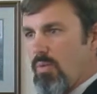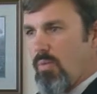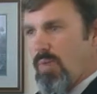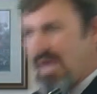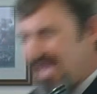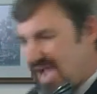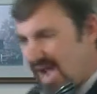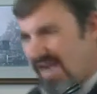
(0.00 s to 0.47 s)

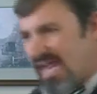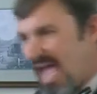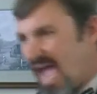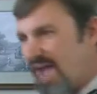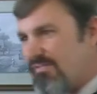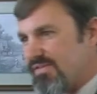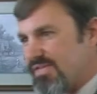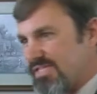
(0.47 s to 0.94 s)
We got to
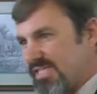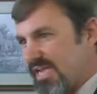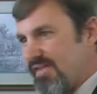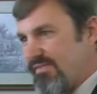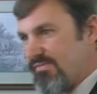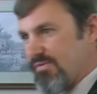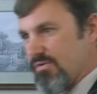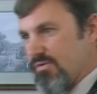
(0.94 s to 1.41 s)
have a
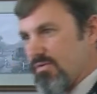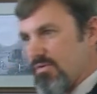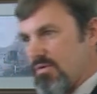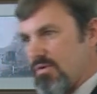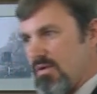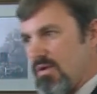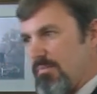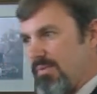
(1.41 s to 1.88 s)
Savior.
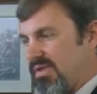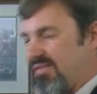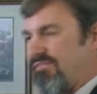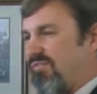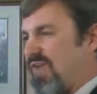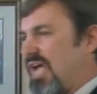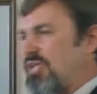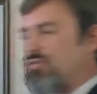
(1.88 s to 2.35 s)
But the
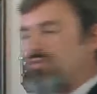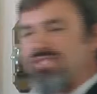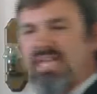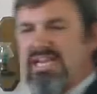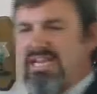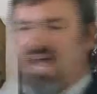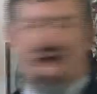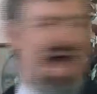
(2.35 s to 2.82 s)
flesh will
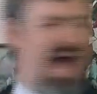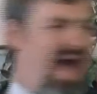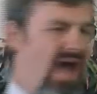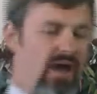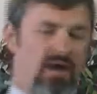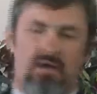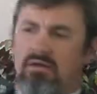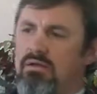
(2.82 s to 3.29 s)
say,
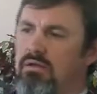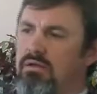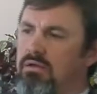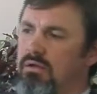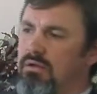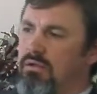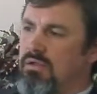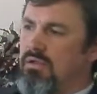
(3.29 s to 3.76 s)
nah,
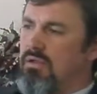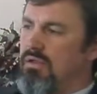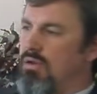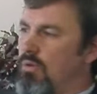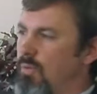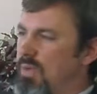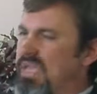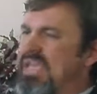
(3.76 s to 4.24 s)

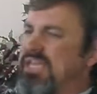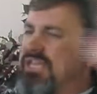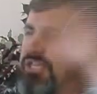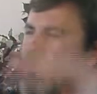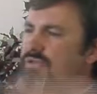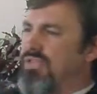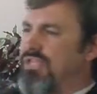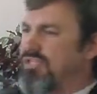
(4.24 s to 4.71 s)
we could
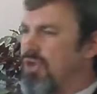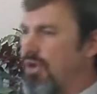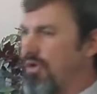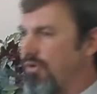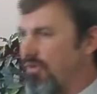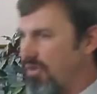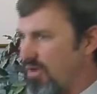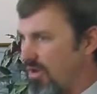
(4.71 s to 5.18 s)
do this
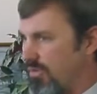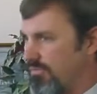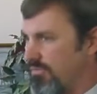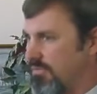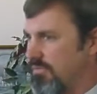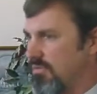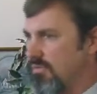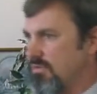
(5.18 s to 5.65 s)
on our own.
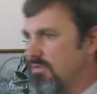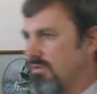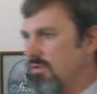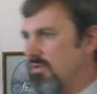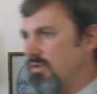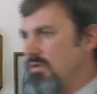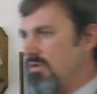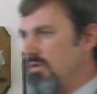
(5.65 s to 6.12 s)

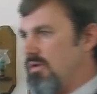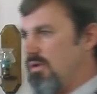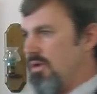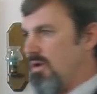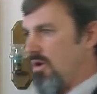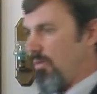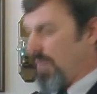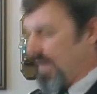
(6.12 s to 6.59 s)

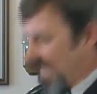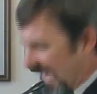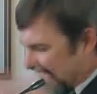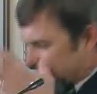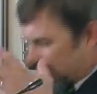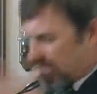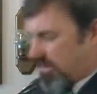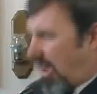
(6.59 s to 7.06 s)
We
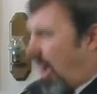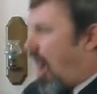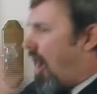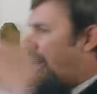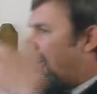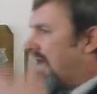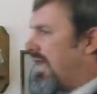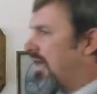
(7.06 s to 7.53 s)
got the
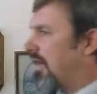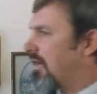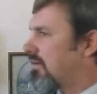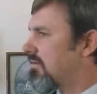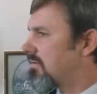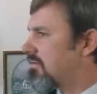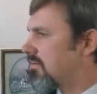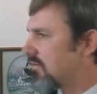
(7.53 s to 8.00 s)
law
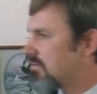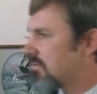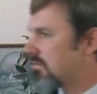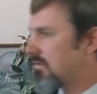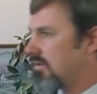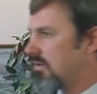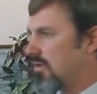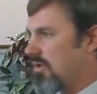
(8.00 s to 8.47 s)
here.
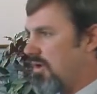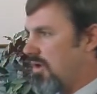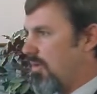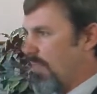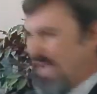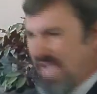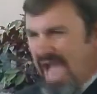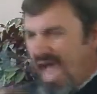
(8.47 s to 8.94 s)

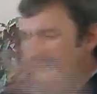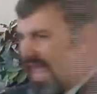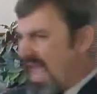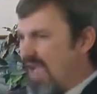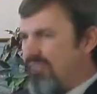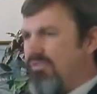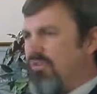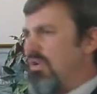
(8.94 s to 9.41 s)
We got
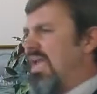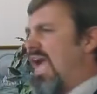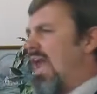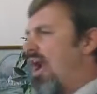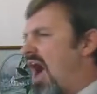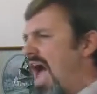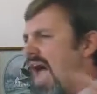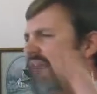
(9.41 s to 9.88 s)
every we
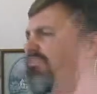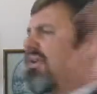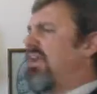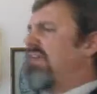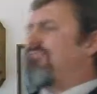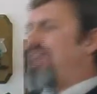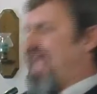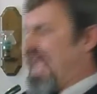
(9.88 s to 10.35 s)
got every
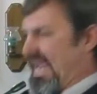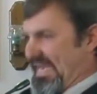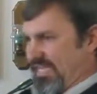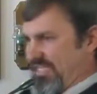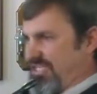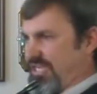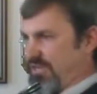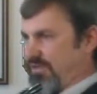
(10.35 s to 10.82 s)

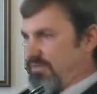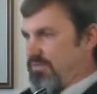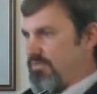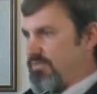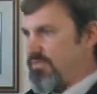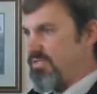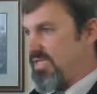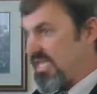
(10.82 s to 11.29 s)
advantage here.
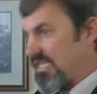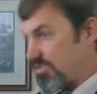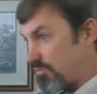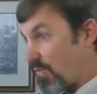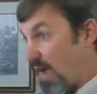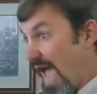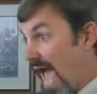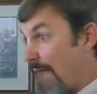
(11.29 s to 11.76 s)
This is
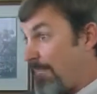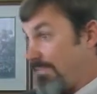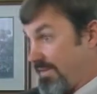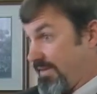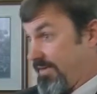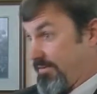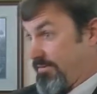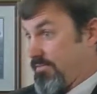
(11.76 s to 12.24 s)
what
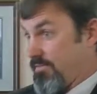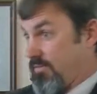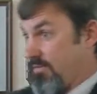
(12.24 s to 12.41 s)
happened here.